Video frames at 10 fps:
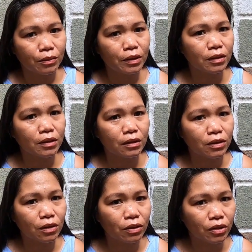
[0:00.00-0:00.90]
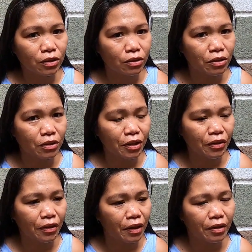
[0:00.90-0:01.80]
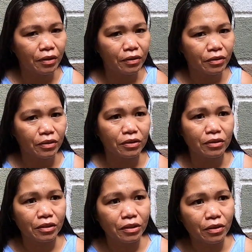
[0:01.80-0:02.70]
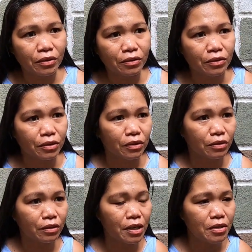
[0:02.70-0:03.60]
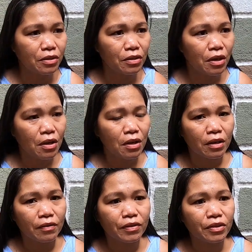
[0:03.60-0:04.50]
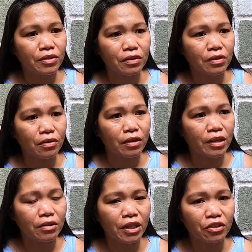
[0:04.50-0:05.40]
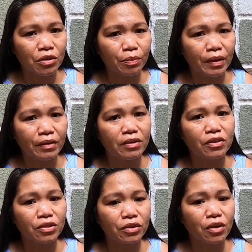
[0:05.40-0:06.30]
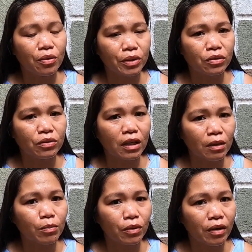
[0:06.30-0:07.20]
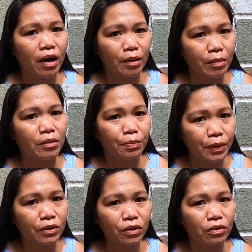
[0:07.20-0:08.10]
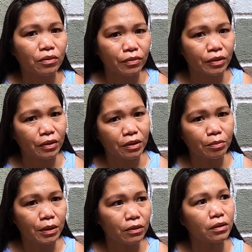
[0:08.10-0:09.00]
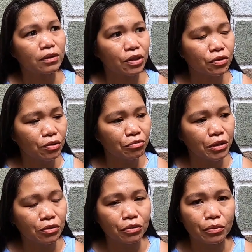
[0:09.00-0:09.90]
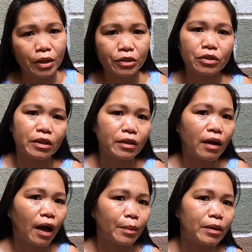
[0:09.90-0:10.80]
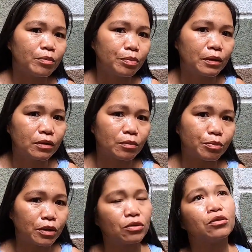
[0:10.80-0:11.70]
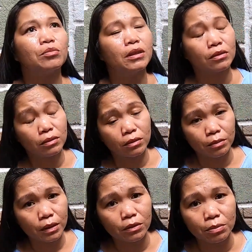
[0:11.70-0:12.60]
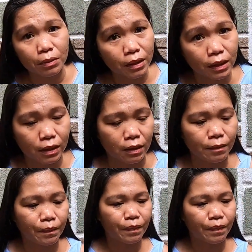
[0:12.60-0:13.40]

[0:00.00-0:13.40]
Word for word: What is the installation area in there? There's an aircon, there's an desk. If there's just only electric fan, then you're going to get more high blood pressure over there because that's the reason why she get high blood pressure because of the humidity.